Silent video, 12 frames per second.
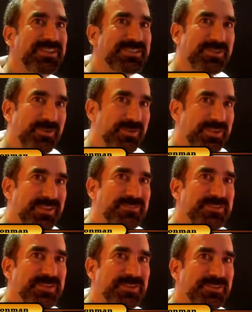So it
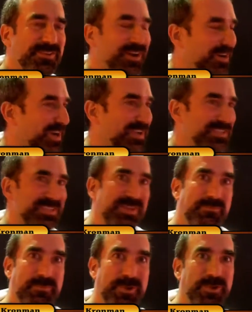gives you a
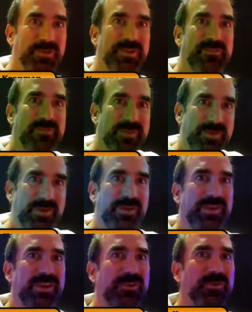constant build of, you can
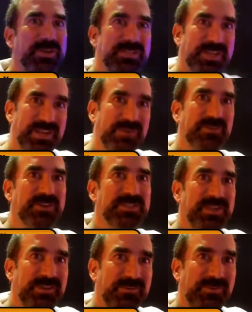increase and increase
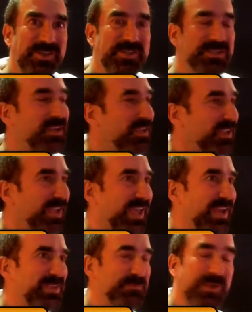and increase
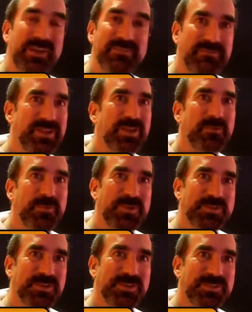and as big a video
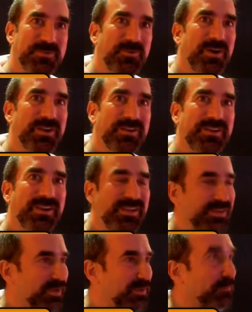picture as you want,
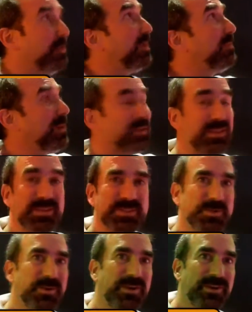you can put up onto the
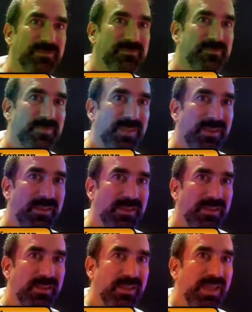screen.
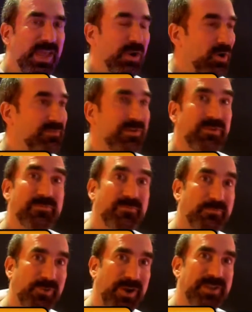And all of our
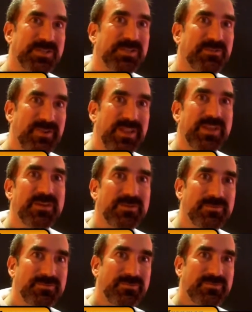products are video
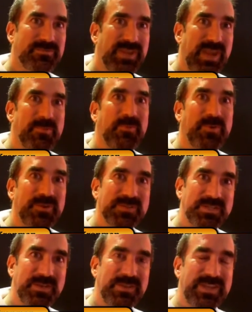capable,
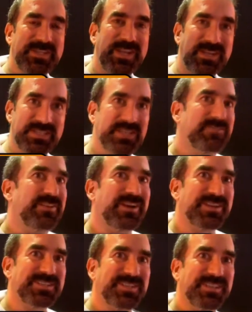so they take a
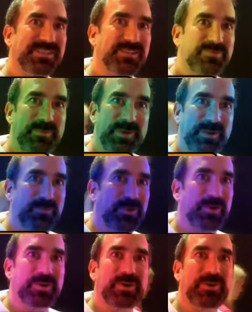DVI signal from a
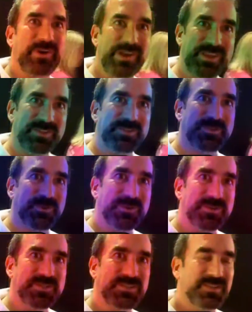computer or any other
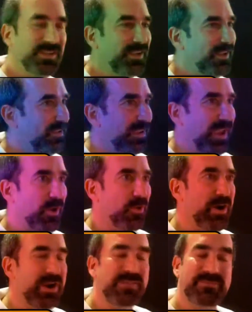source,
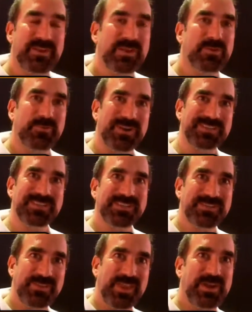or any video
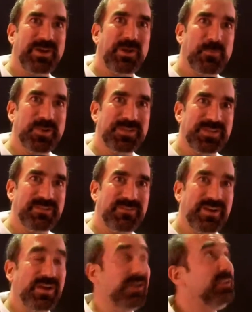processor that'll output a
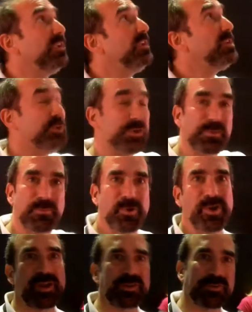DVI, you can put
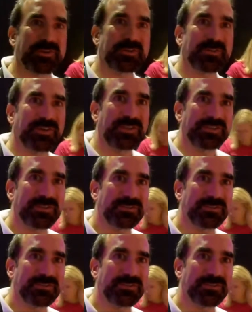onto our screens.